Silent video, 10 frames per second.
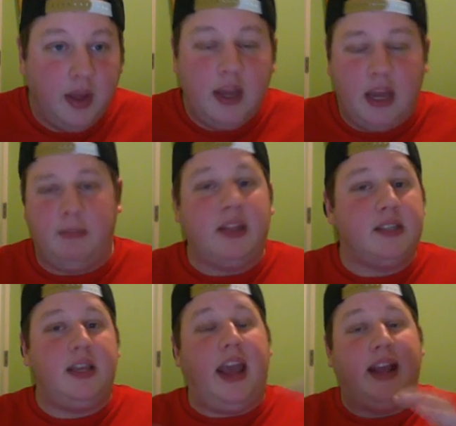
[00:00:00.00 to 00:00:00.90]
It means
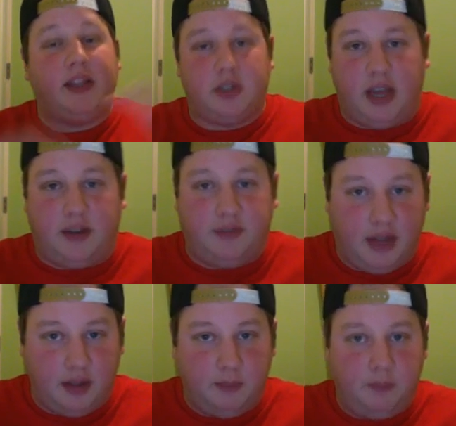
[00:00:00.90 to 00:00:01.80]
the answers have to get
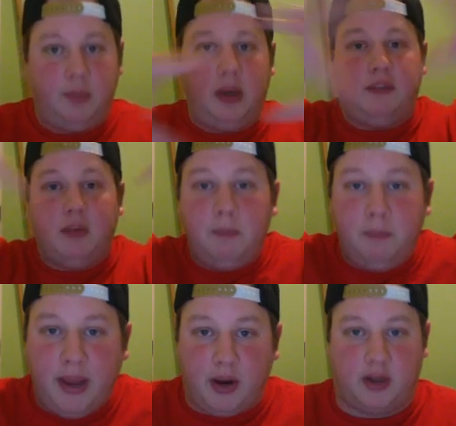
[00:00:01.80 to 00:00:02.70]
even
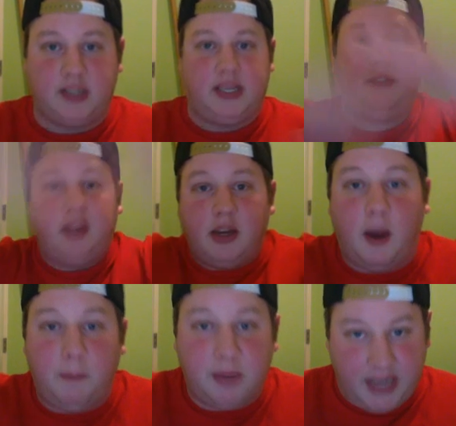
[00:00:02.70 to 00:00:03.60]
bigger because you have to
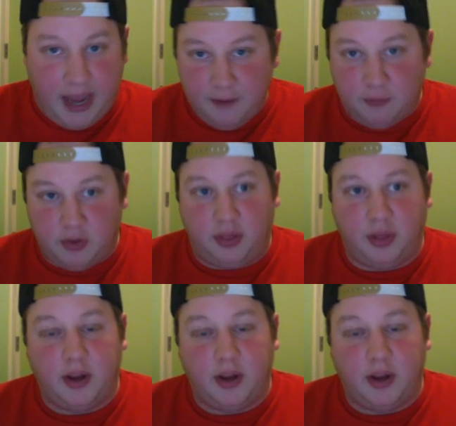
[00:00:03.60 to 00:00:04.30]
encompass everything.